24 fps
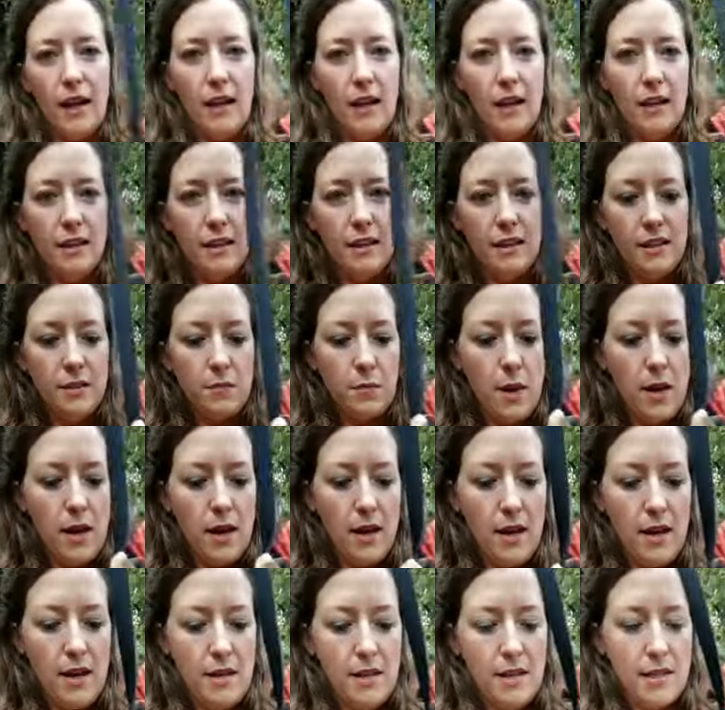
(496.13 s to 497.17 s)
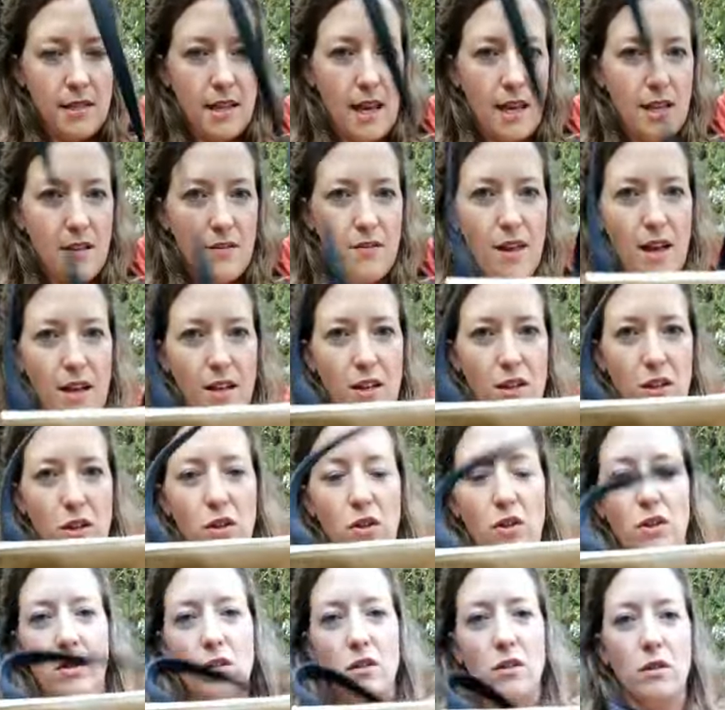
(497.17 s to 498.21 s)
And this one is kind of that
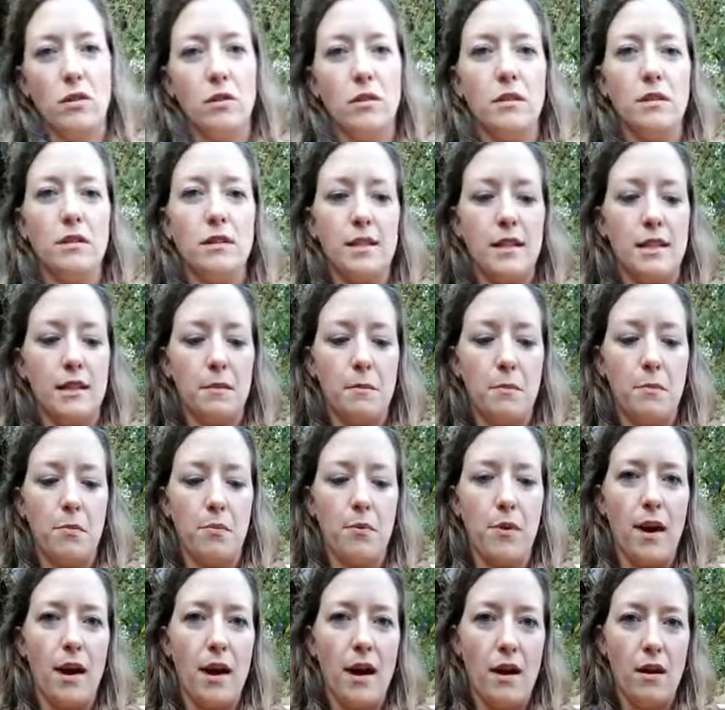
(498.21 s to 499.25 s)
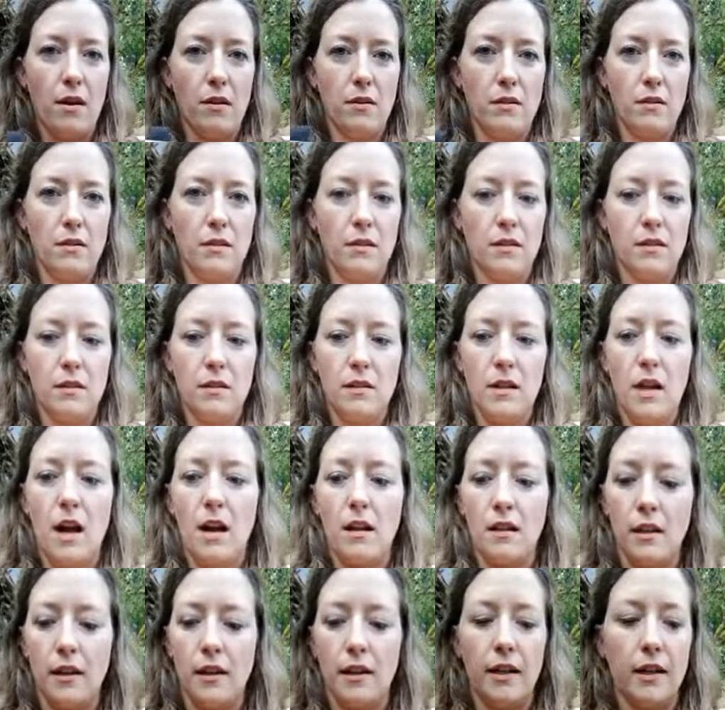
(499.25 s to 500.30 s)
golden brown
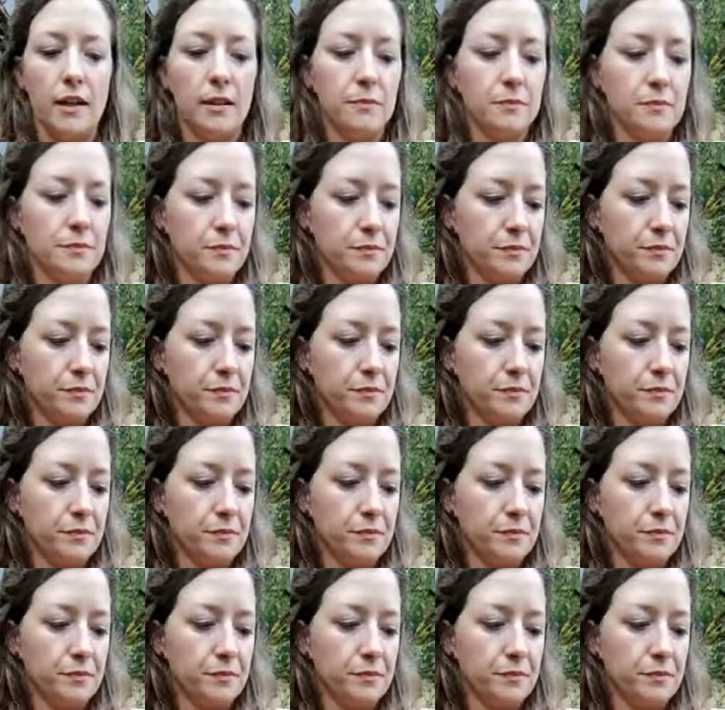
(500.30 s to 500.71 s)
color.